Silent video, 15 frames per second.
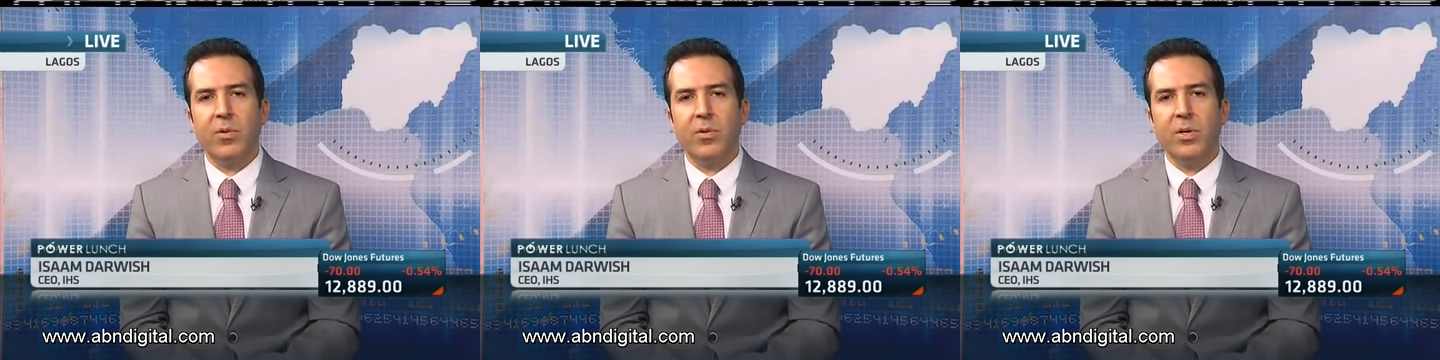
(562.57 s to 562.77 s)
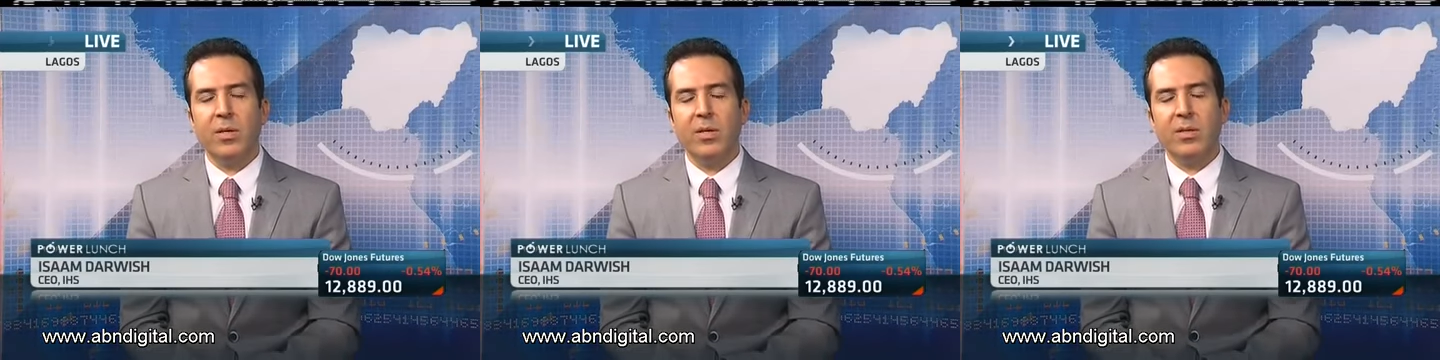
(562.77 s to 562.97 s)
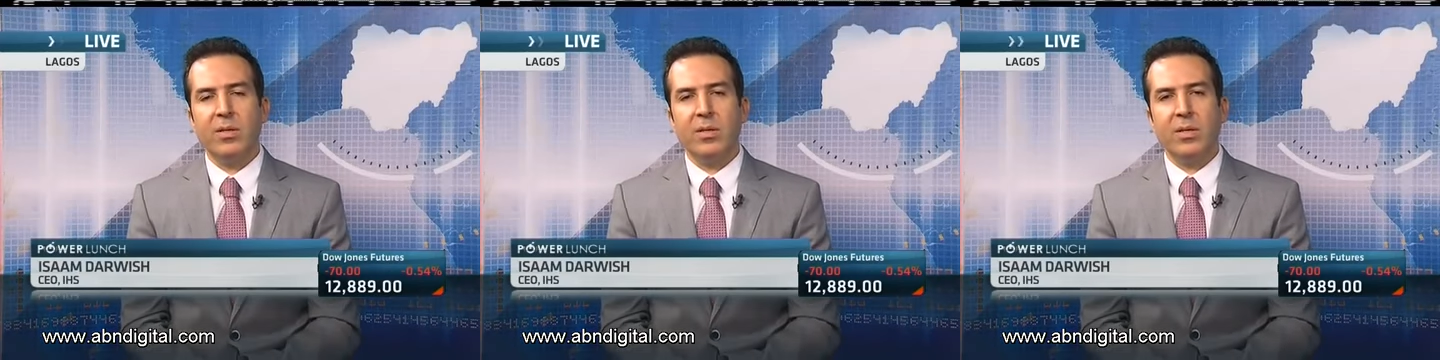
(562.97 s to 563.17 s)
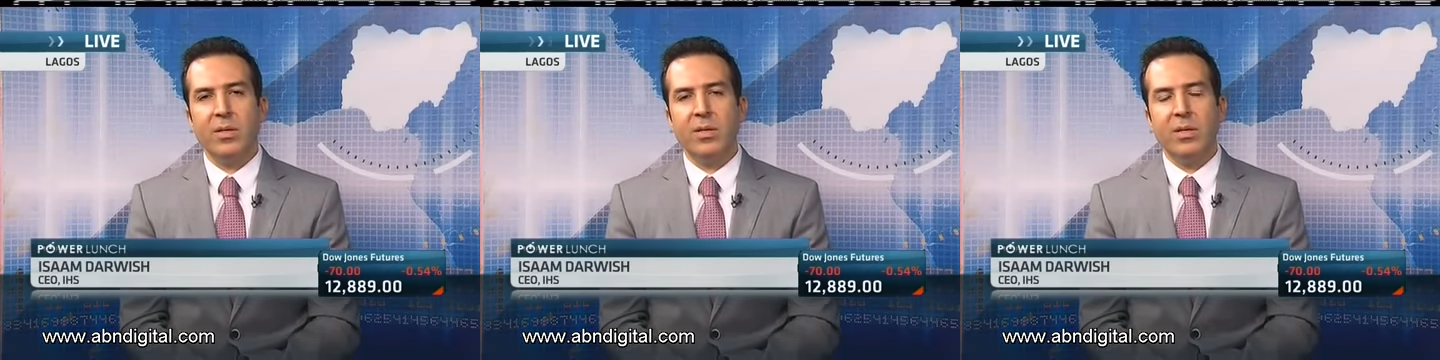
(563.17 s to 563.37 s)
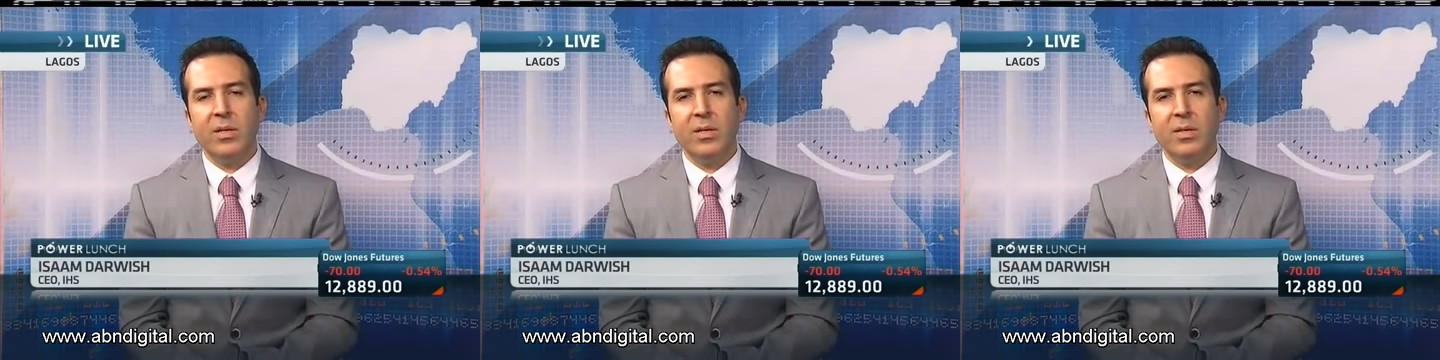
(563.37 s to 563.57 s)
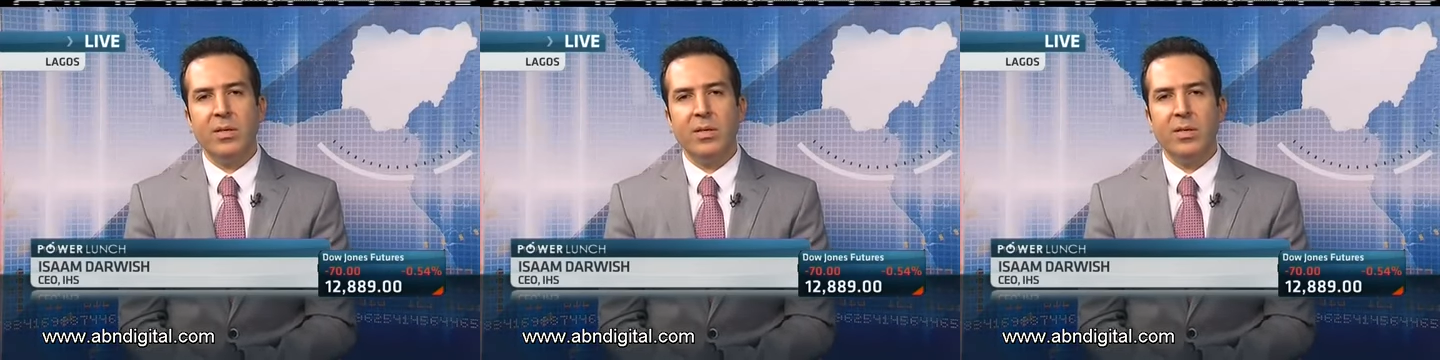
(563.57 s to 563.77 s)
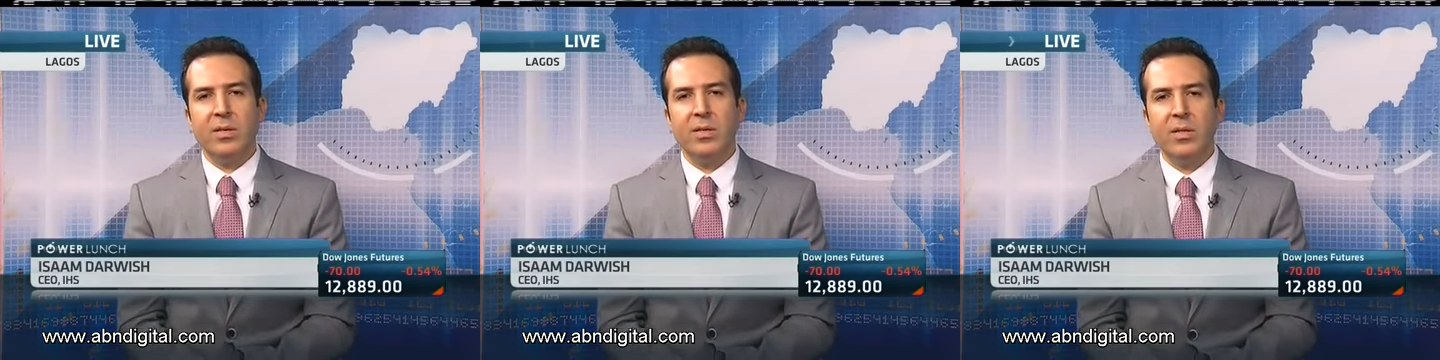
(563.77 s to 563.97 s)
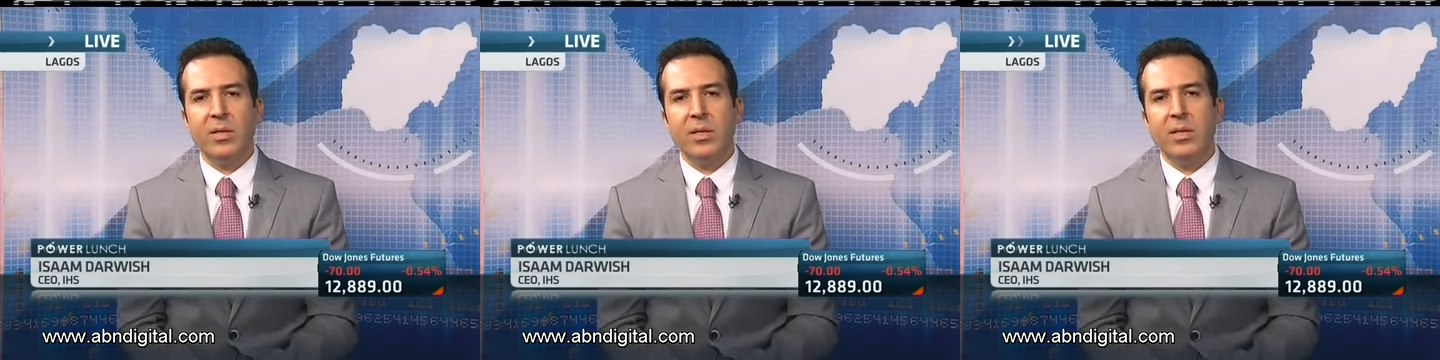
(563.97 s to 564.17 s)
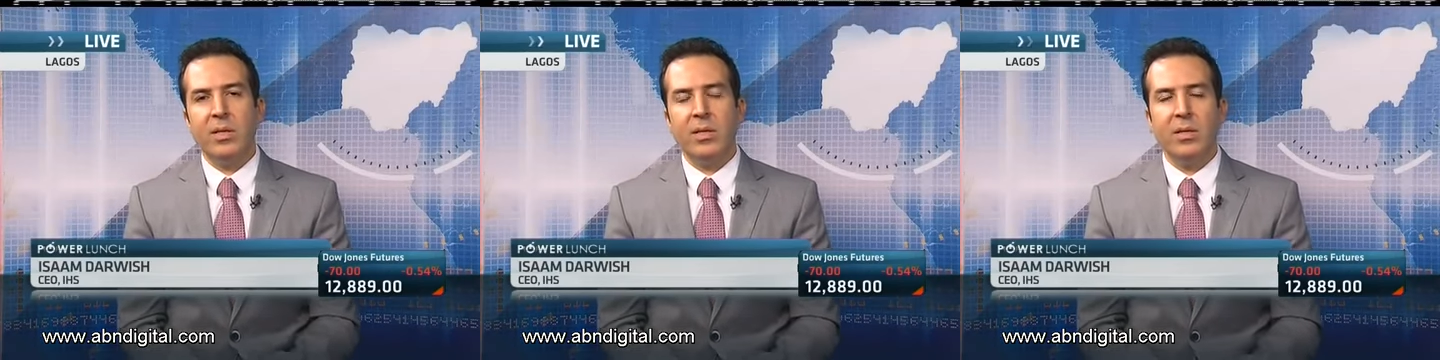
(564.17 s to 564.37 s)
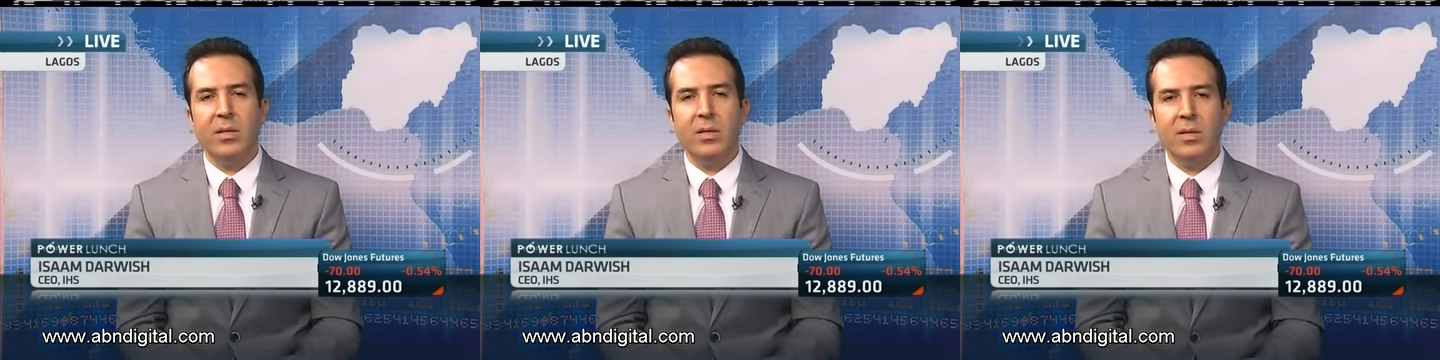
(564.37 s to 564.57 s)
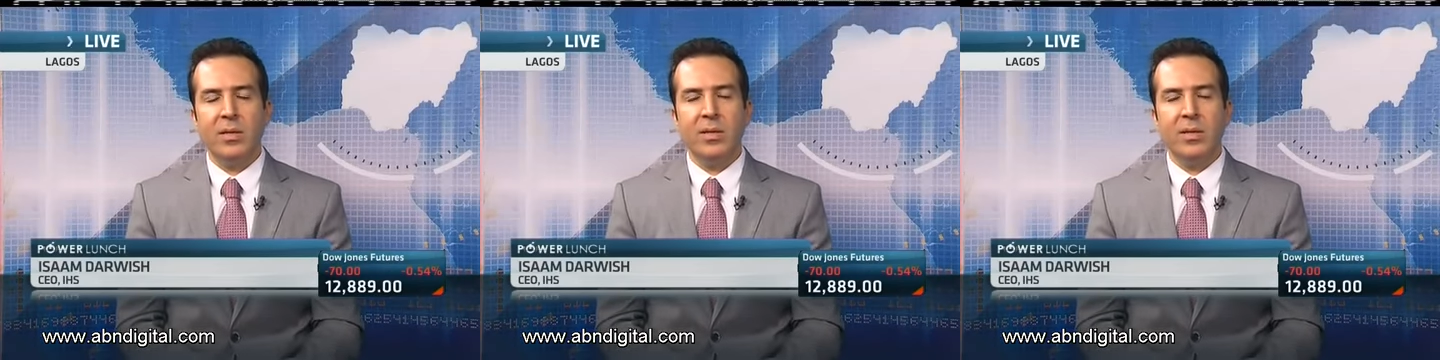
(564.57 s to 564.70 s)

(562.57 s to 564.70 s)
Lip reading: or industry is really